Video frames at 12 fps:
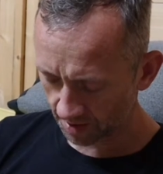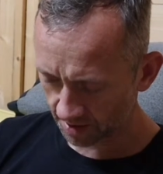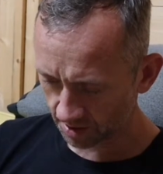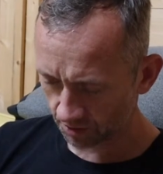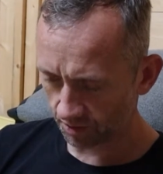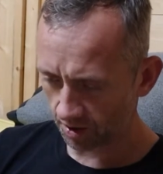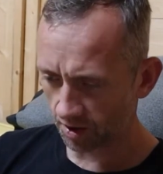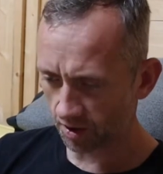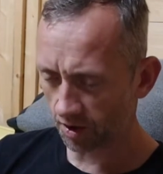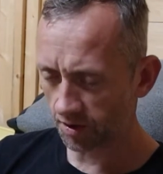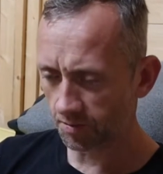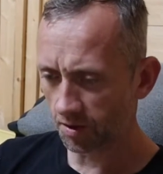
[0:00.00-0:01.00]
uh, is a
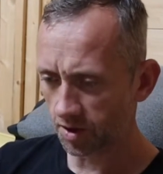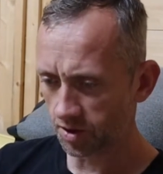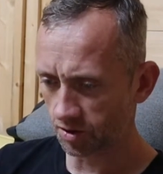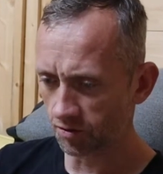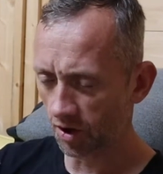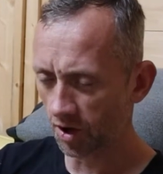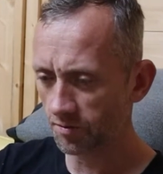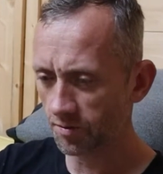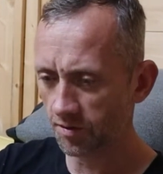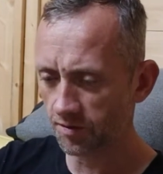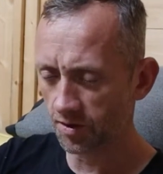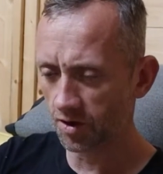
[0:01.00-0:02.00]
Earth part of ground
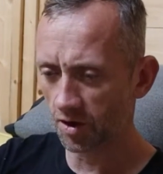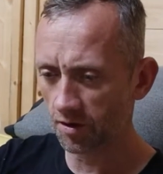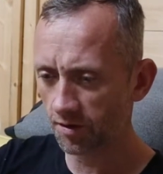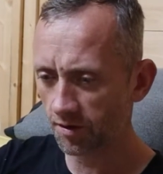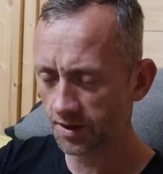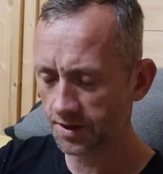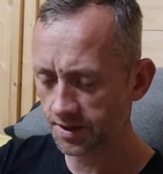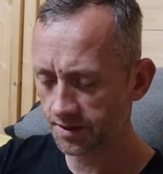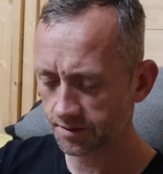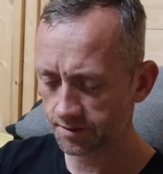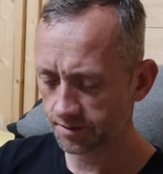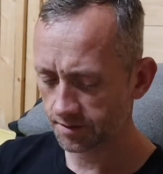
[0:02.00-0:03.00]
move Earth, isn't it?
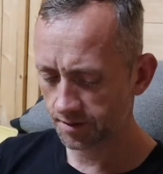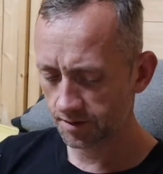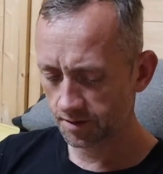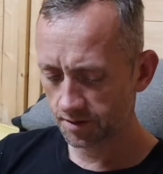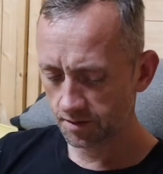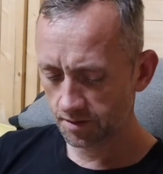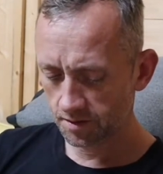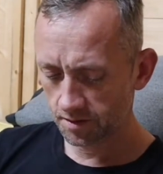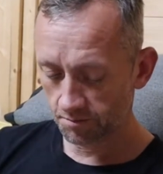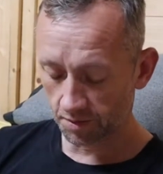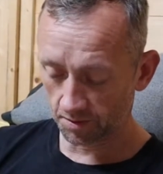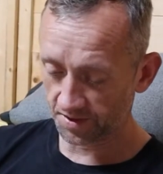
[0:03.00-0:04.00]

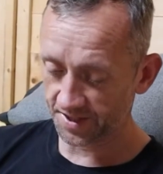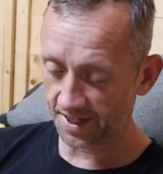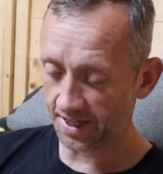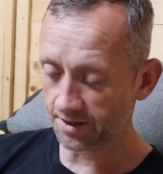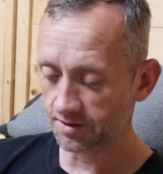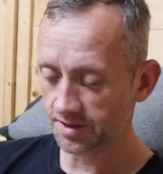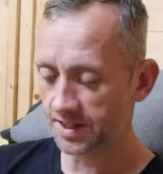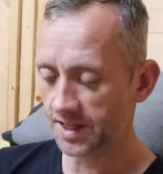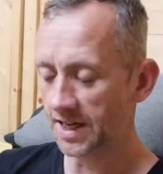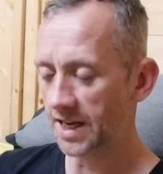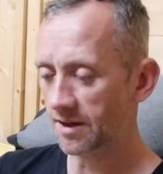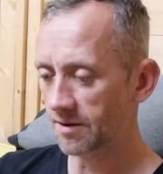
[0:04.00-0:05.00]
But we'll see. We'll see
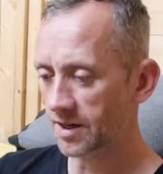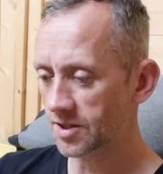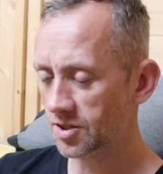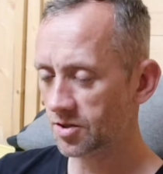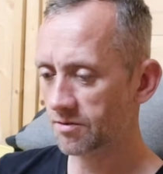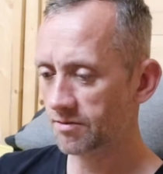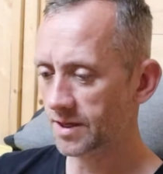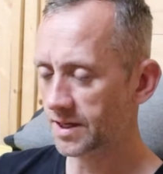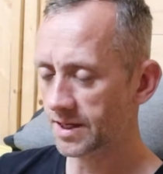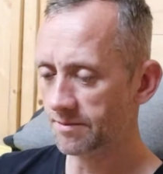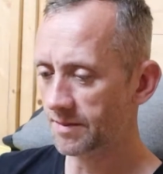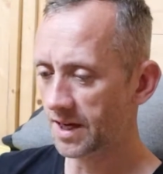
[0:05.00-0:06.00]
anyway. Just uh,
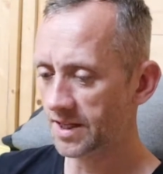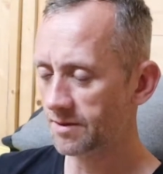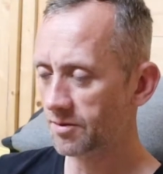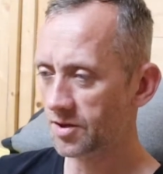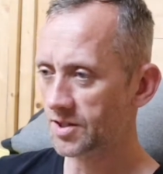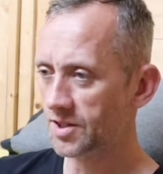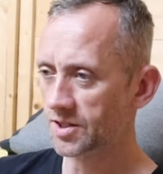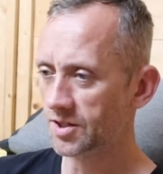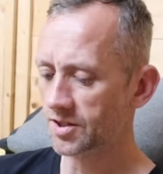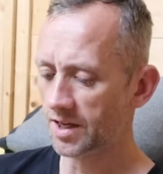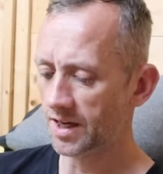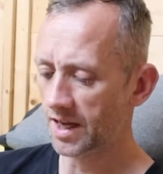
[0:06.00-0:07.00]
Mandibuzz is
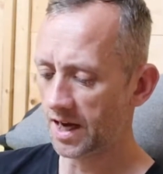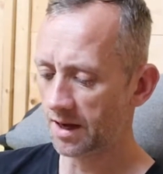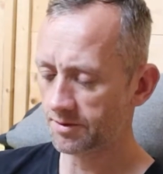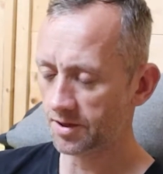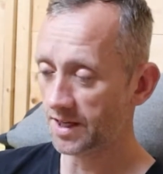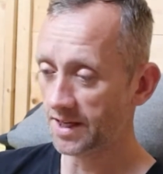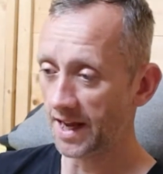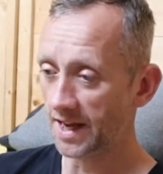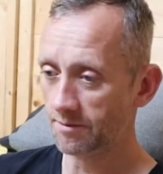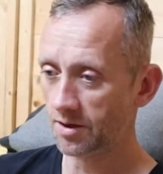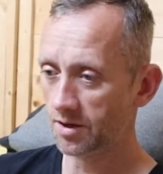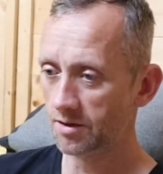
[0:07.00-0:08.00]
just an absolute
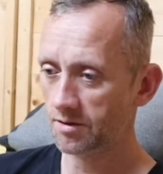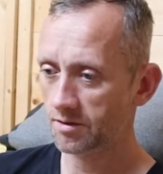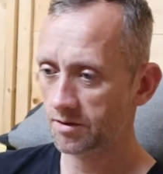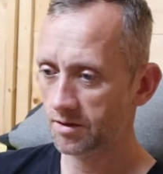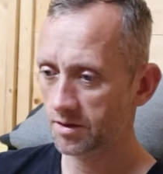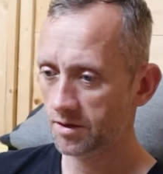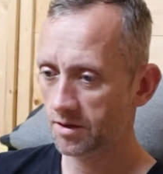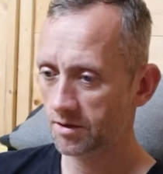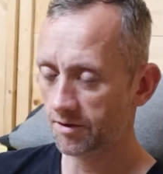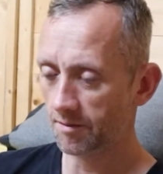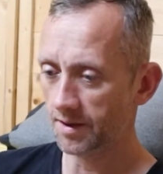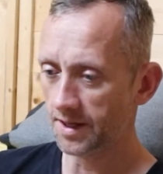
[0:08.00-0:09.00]
nightmare
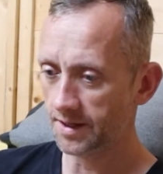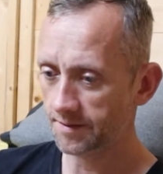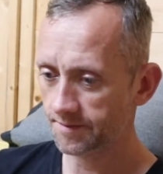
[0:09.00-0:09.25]
for me.